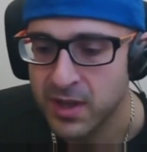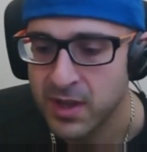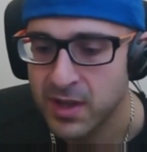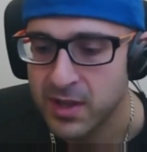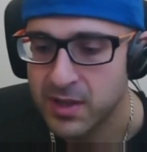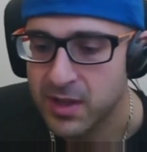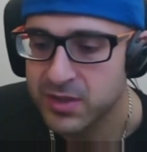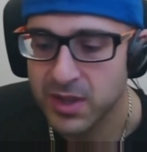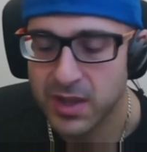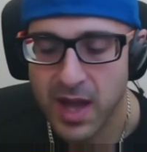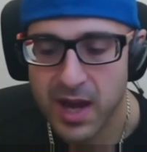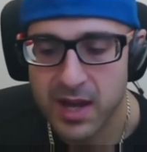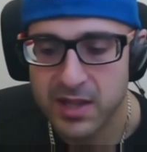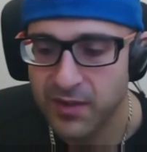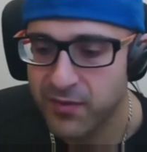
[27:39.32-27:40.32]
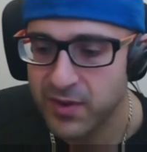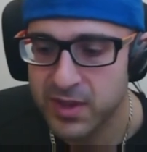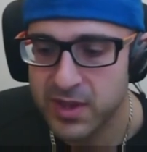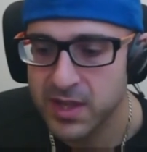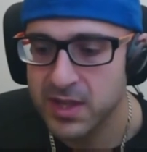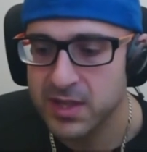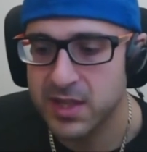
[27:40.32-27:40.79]
there's a lot of different
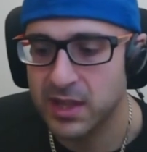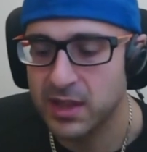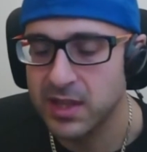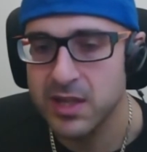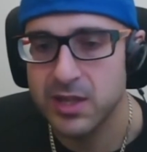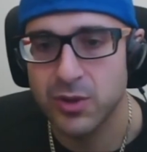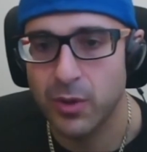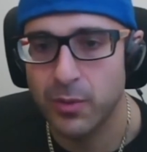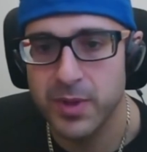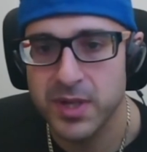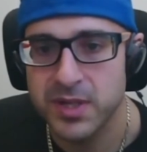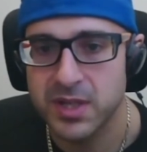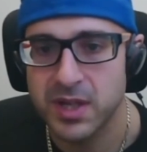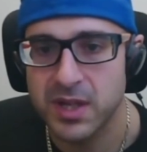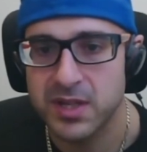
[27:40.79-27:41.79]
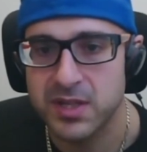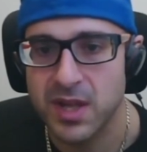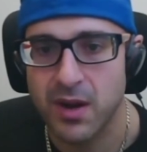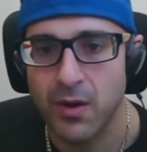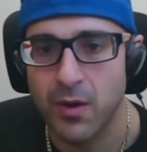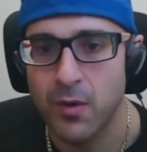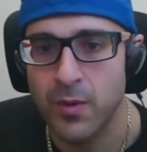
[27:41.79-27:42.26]
things that lead to obesity. It's
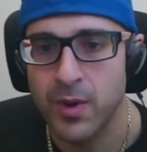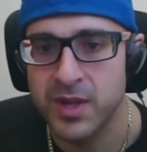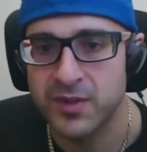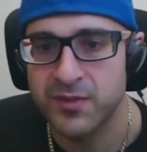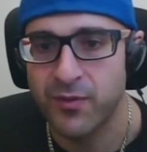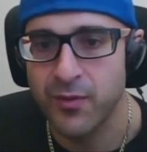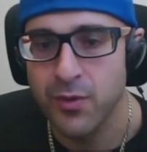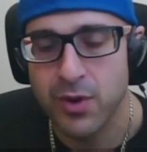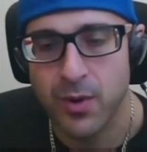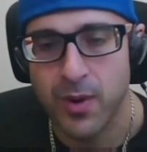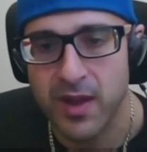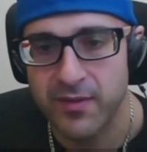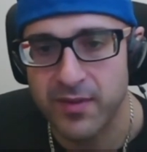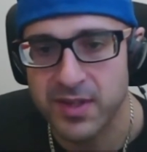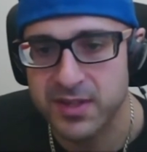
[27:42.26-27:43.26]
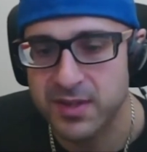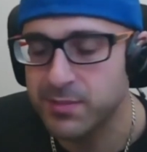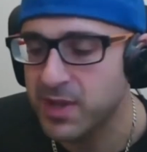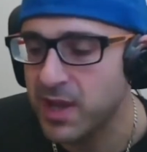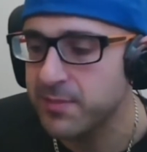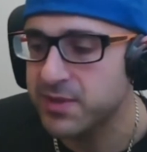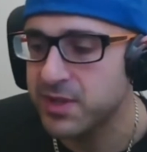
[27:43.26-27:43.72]
not always food cravings.
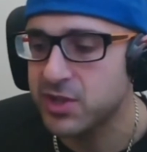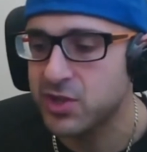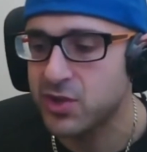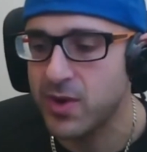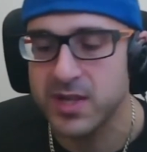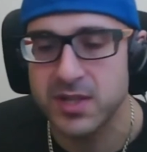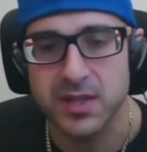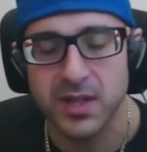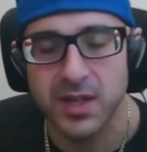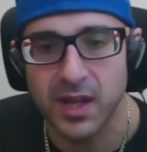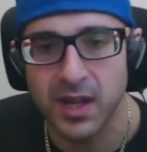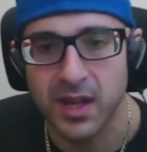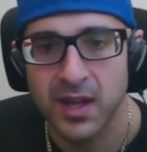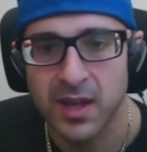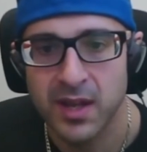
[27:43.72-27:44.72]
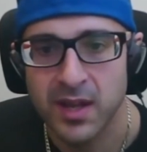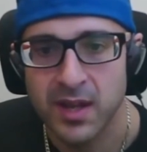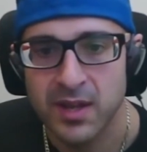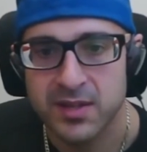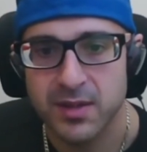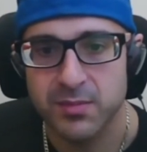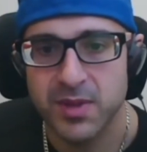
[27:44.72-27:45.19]
Sometimes it's stress eating.
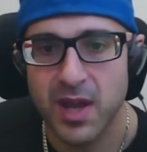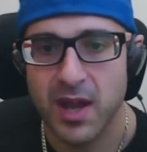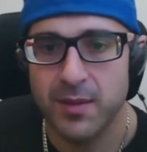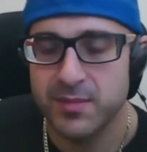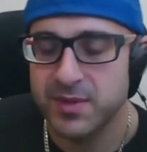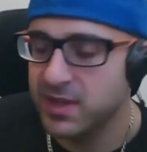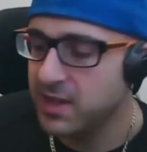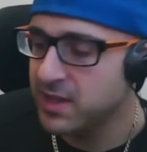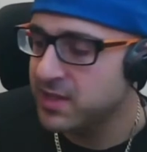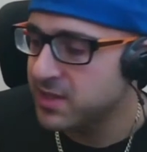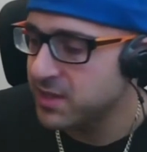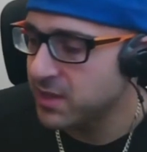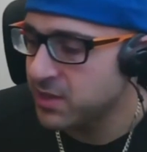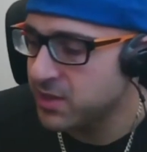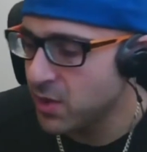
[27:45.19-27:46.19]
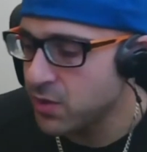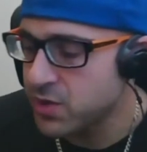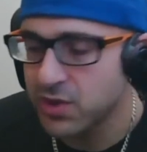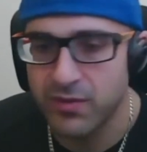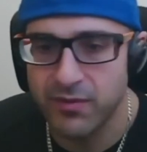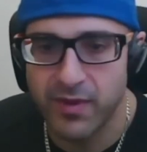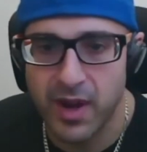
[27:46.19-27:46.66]
Sometimes it's
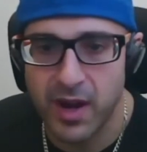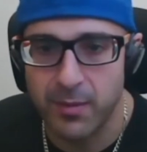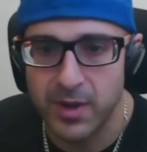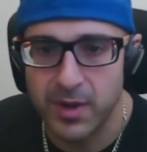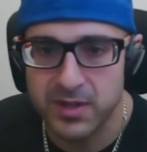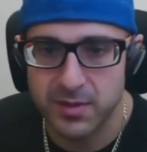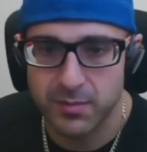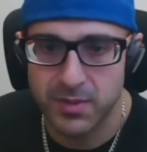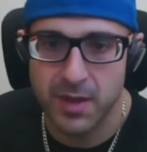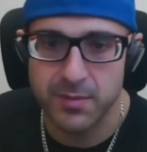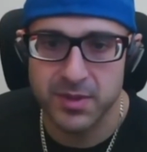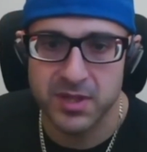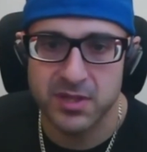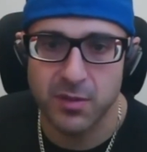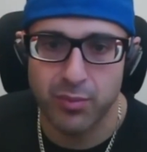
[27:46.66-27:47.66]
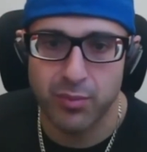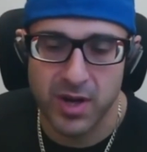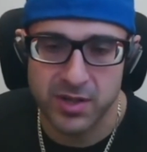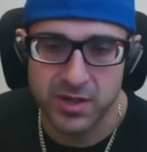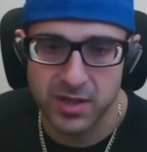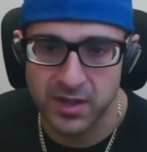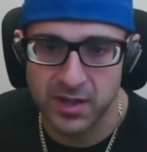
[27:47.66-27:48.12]
social environment. Sometimes it's depression.